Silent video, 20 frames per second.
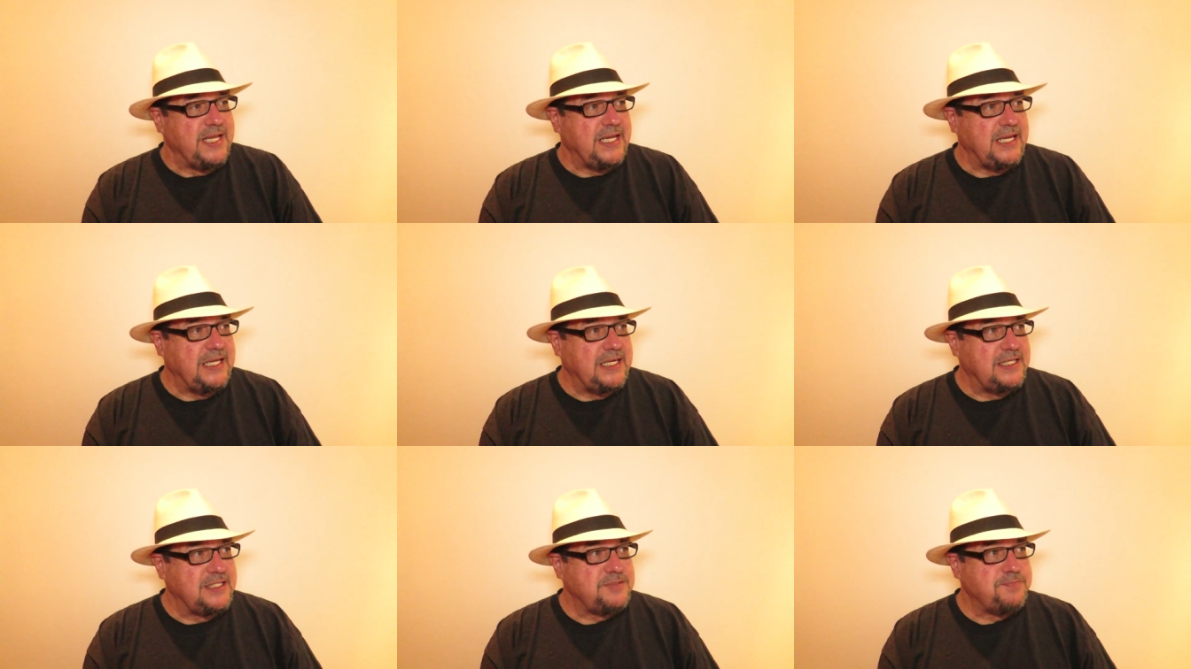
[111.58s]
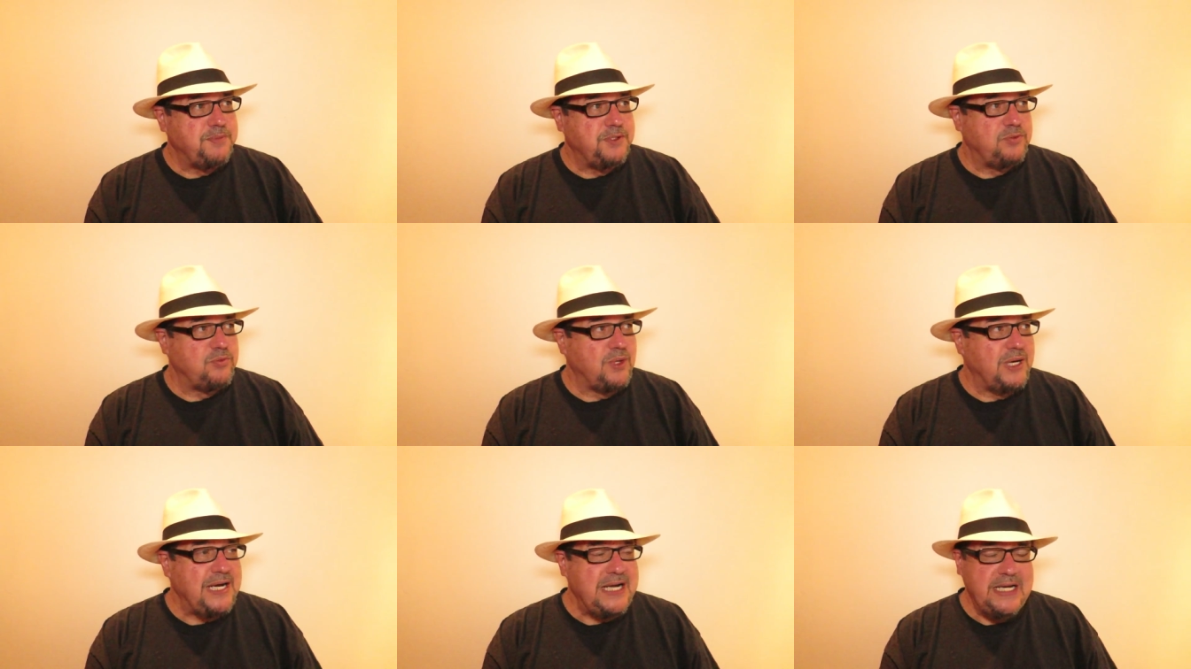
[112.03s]
and it's
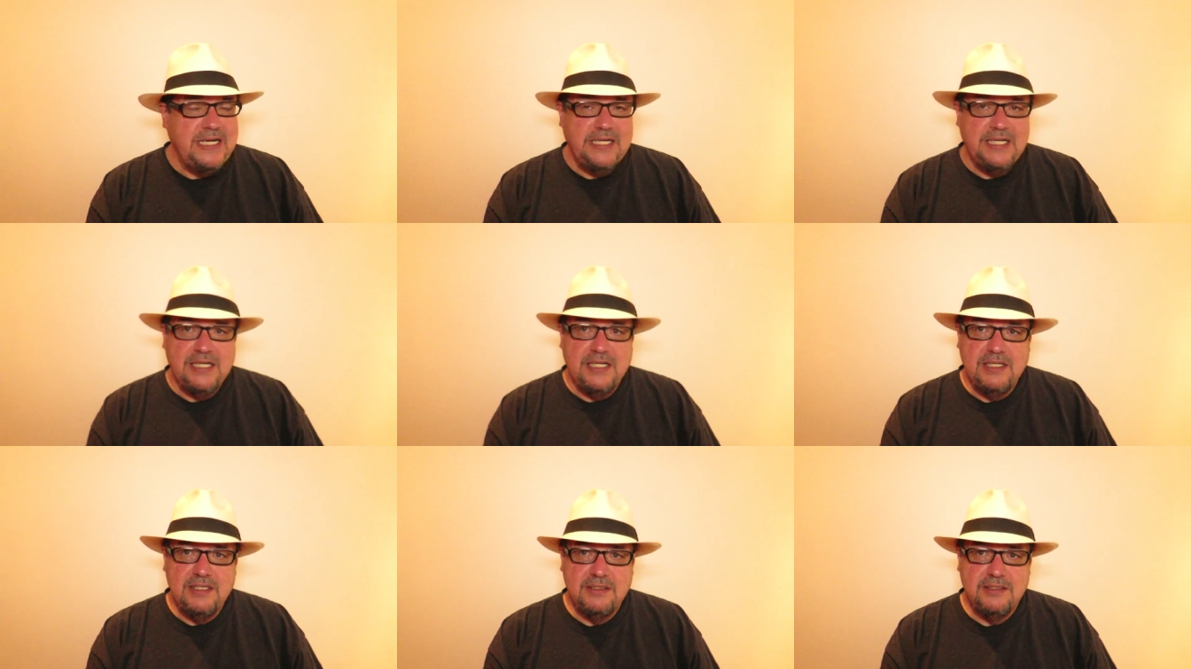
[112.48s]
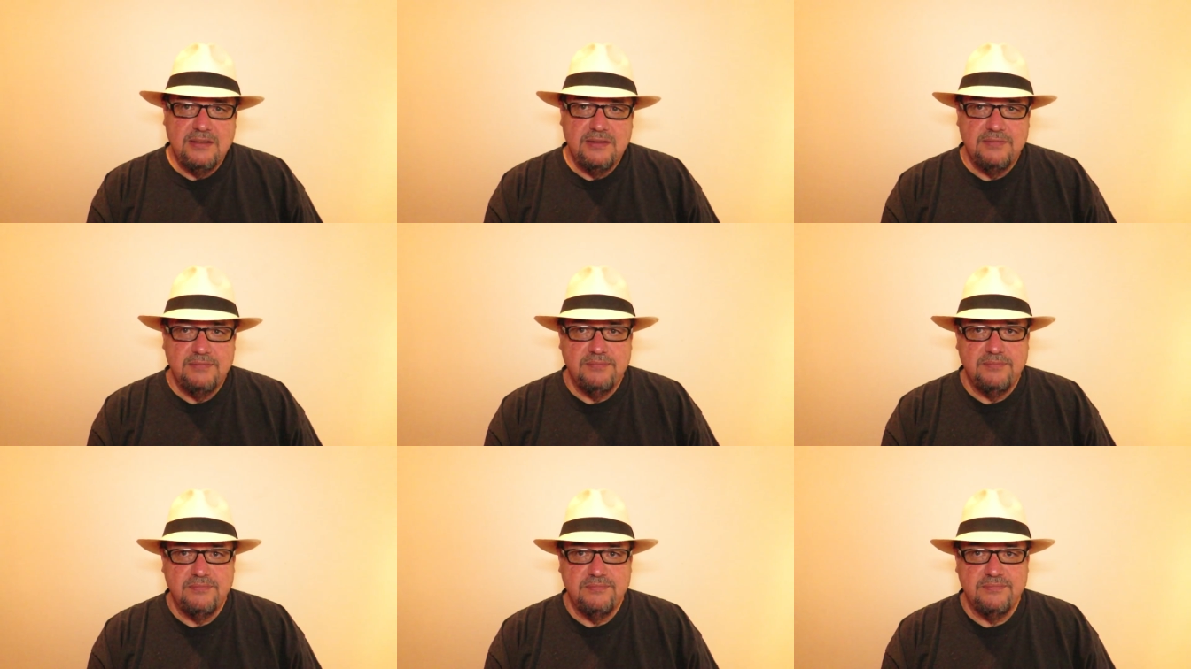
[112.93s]
been raining
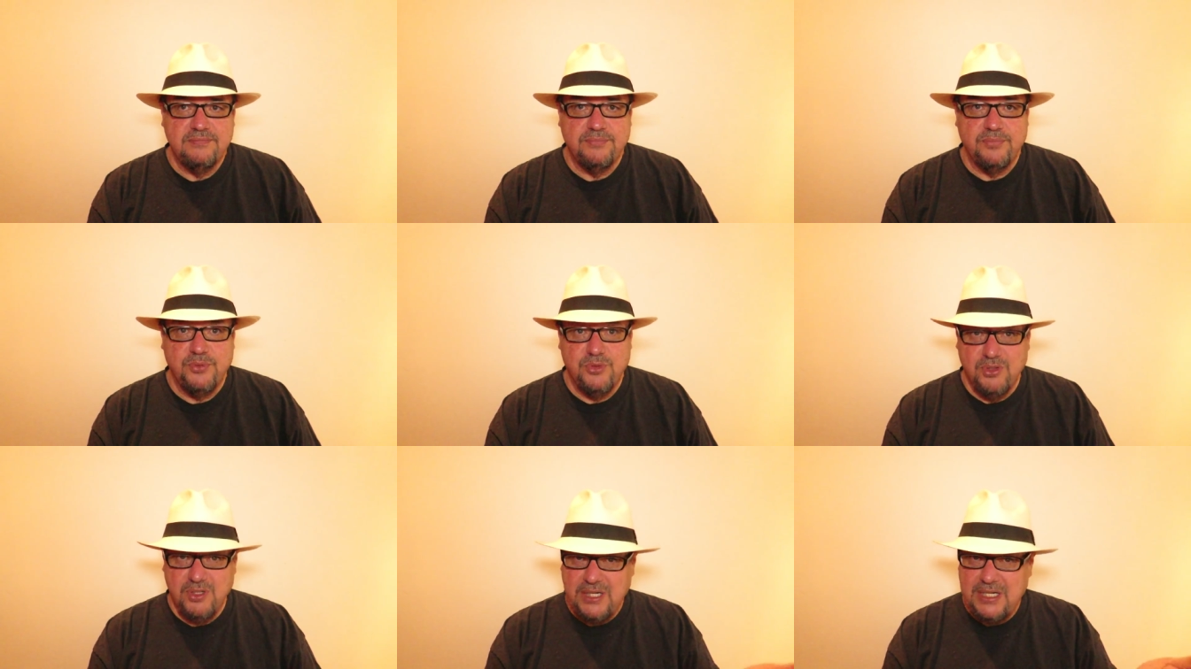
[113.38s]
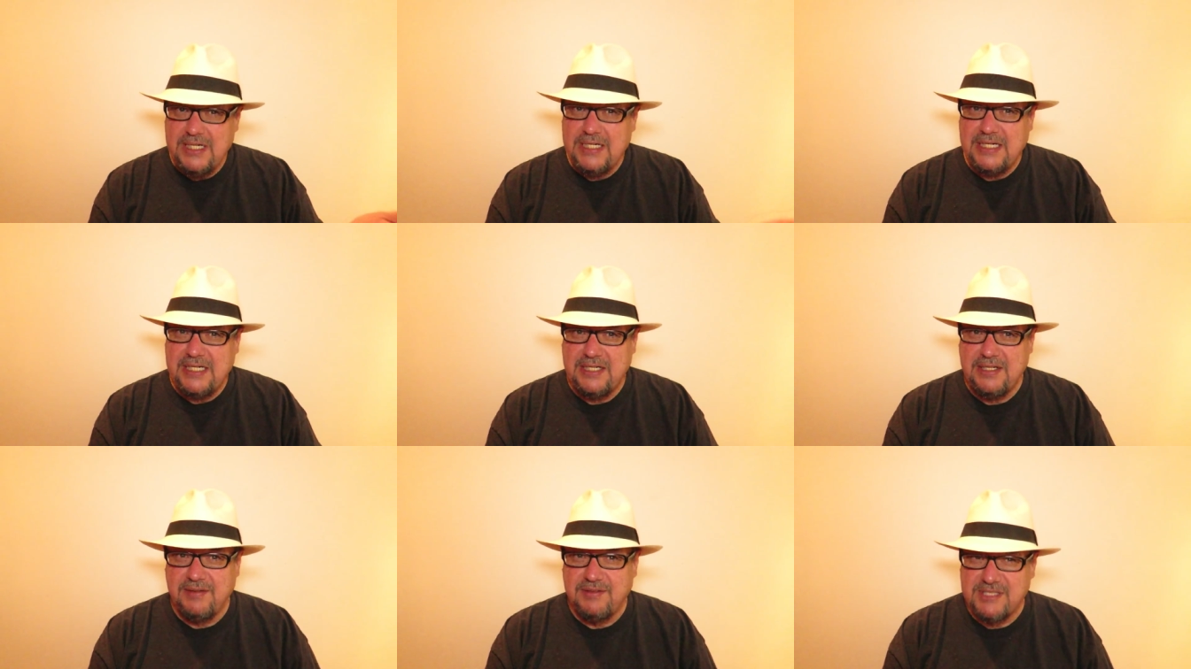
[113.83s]

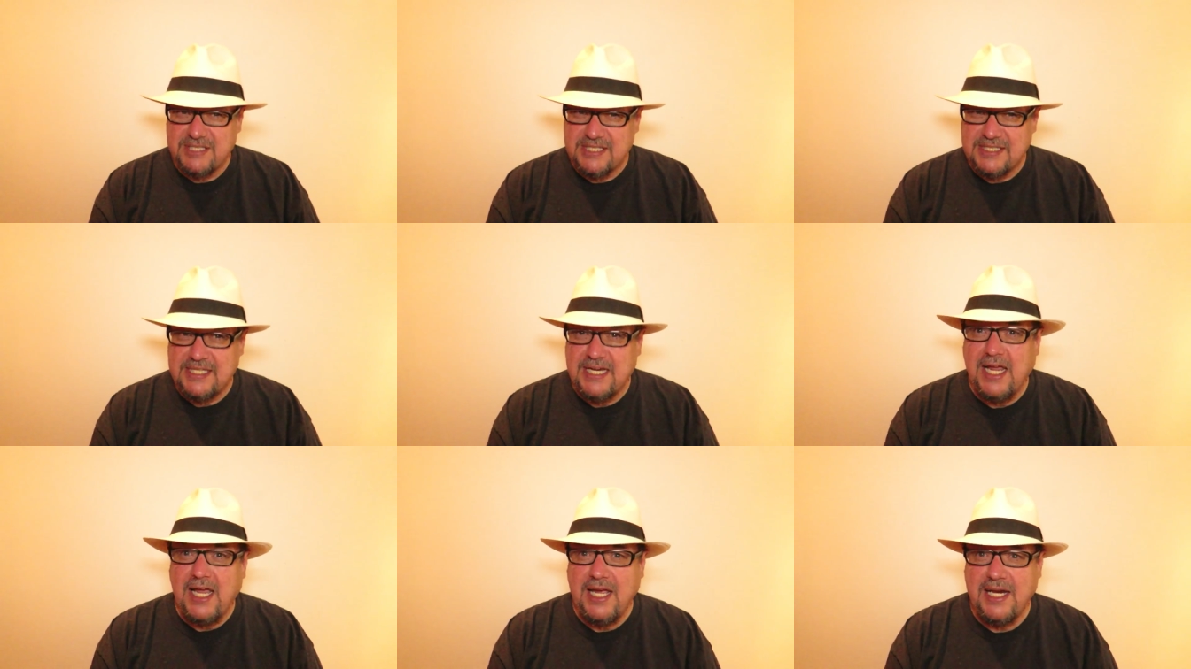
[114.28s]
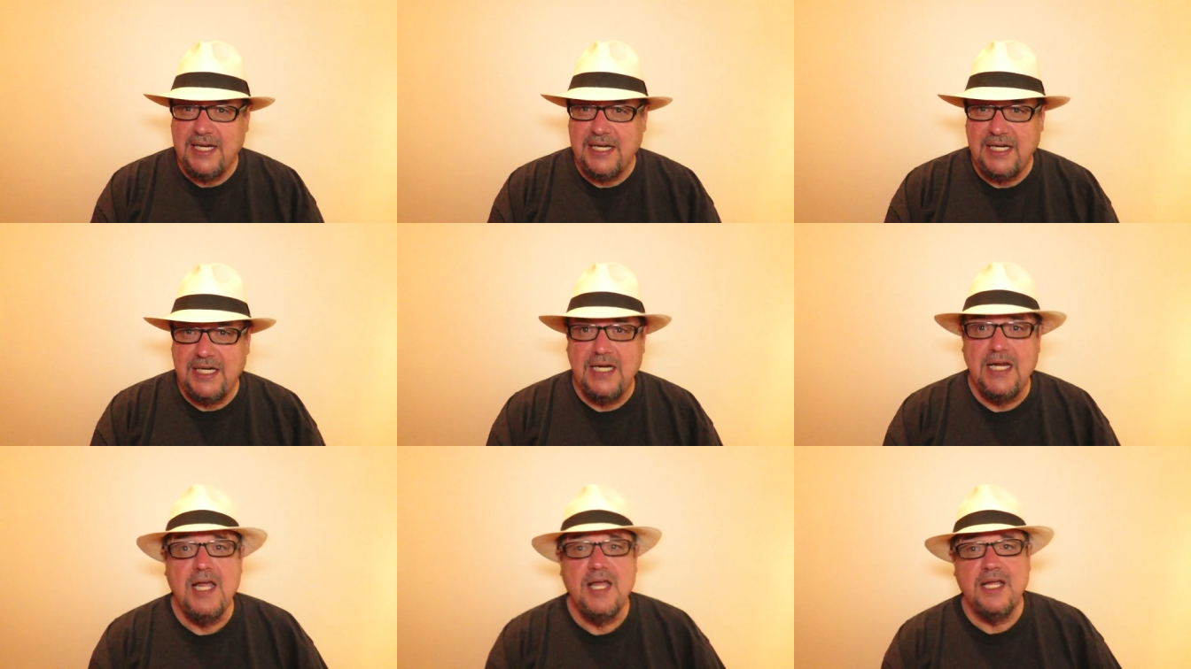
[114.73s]
pretty
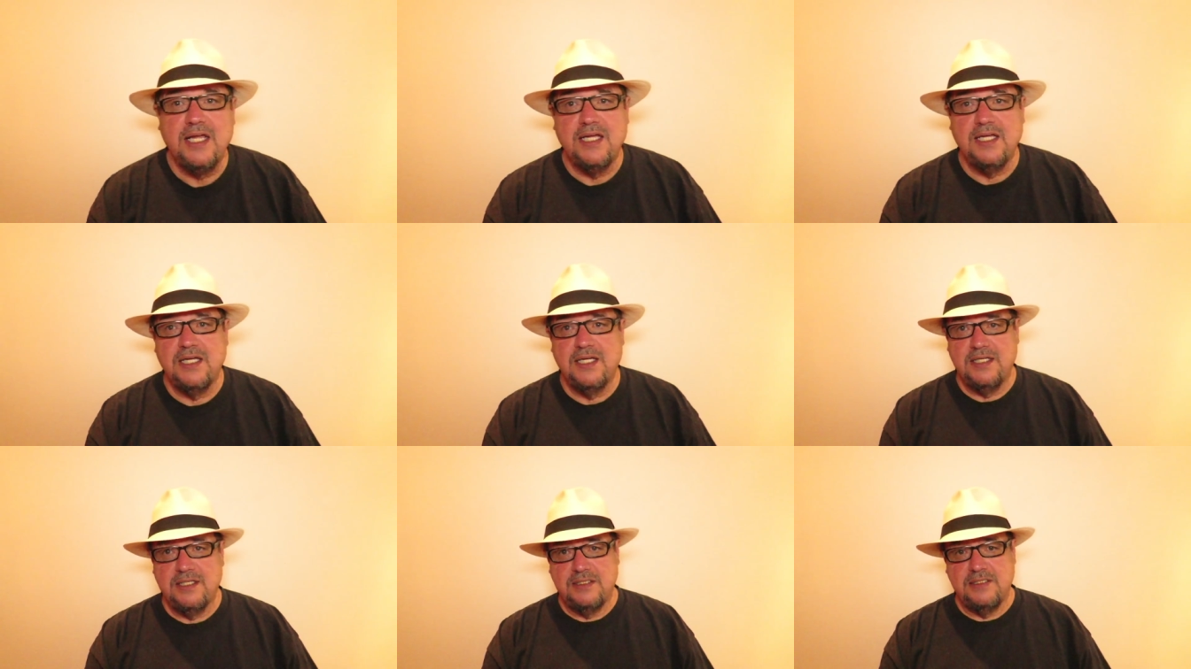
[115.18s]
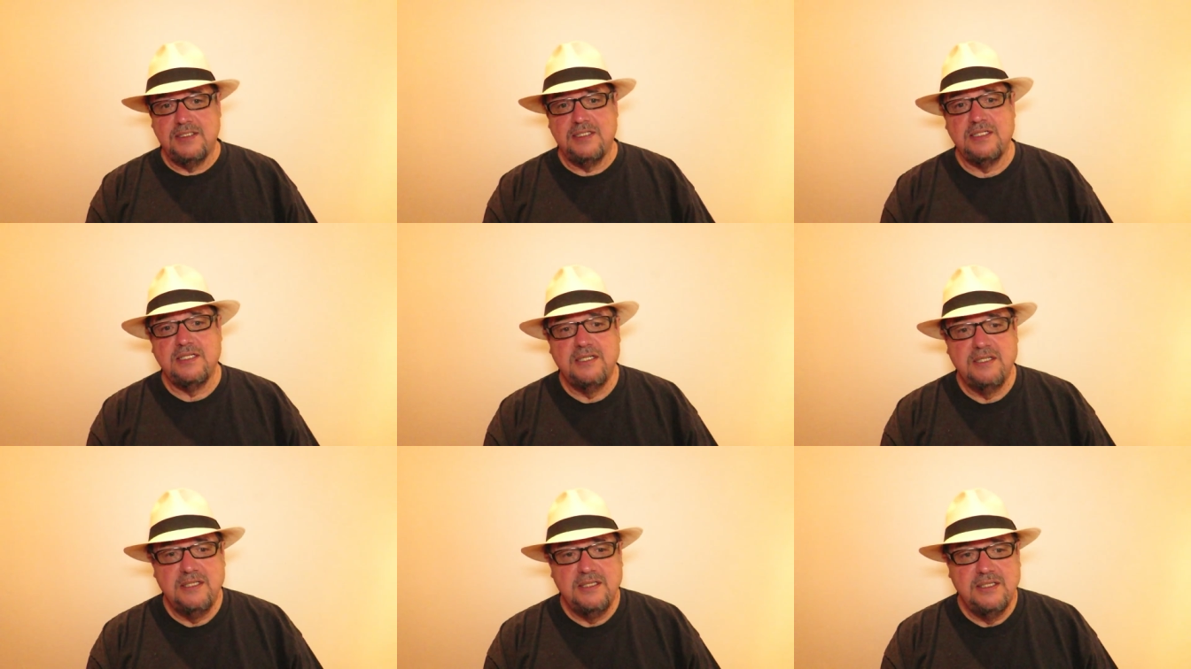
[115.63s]
steady,
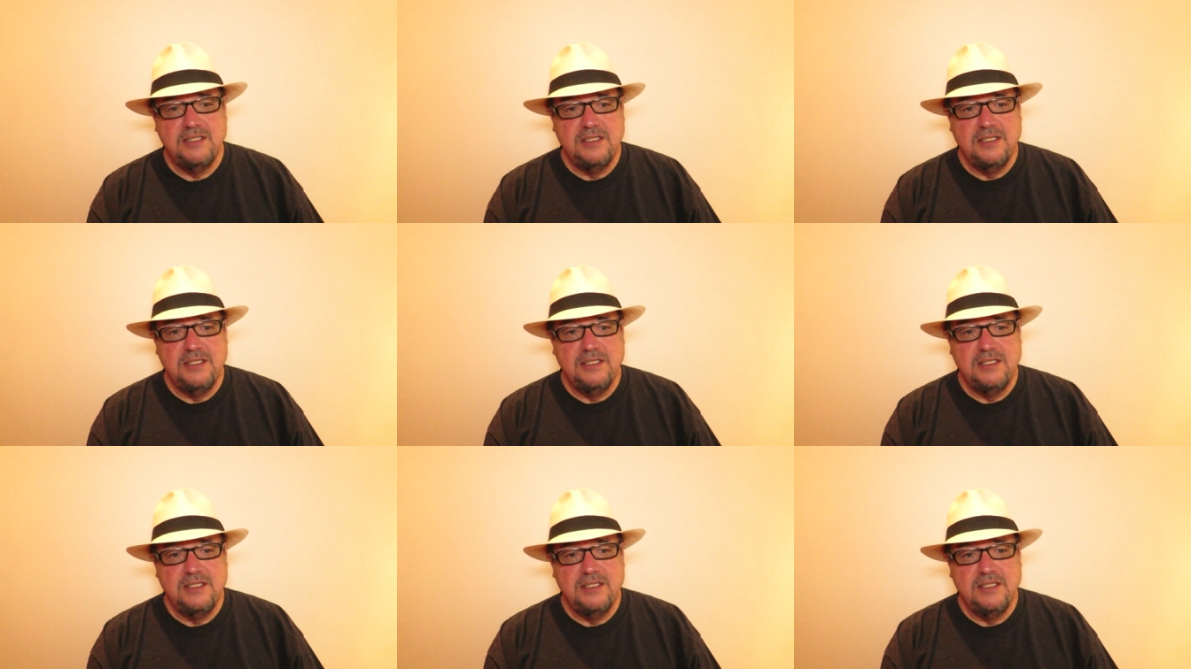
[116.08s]
and